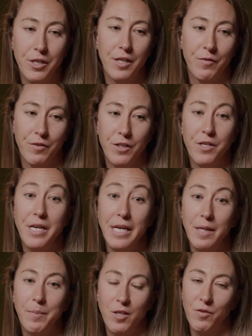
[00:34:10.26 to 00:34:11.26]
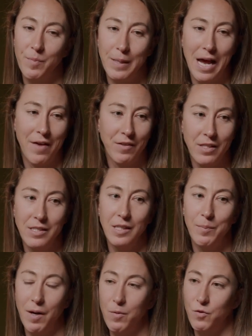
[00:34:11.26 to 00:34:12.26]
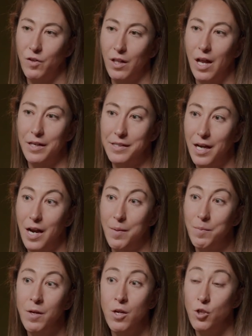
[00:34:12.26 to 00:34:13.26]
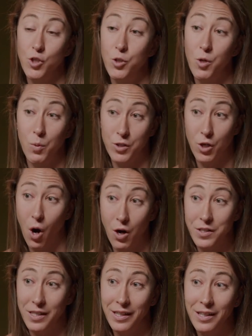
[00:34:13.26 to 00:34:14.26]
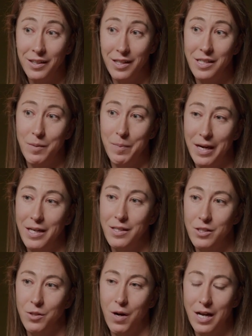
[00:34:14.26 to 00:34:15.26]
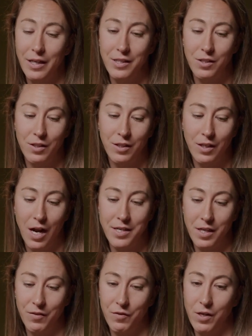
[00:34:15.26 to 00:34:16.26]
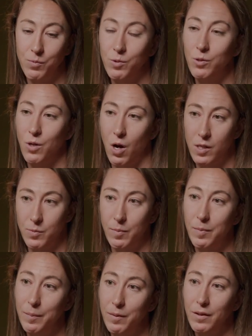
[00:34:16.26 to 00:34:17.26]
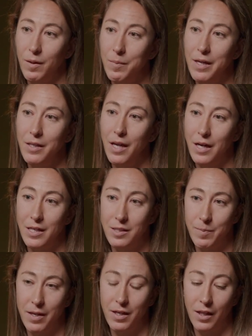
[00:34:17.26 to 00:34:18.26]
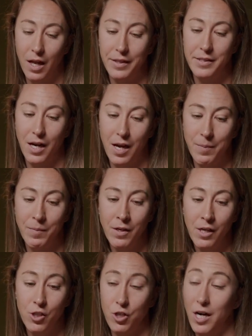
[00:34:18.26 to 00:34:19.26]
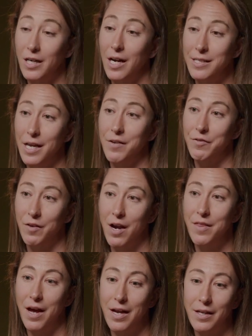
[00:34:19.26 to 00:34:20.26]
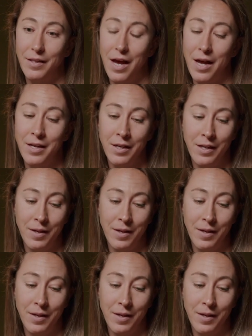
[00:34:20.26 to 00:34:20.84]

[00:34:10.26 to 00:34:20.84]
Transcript: here for your knee, but you've been having this knee problems for a lot of time. Do you know what's causing the knee pain? So I like to identify root cause when people come in, and I spend a lot of time trying to identify that. And that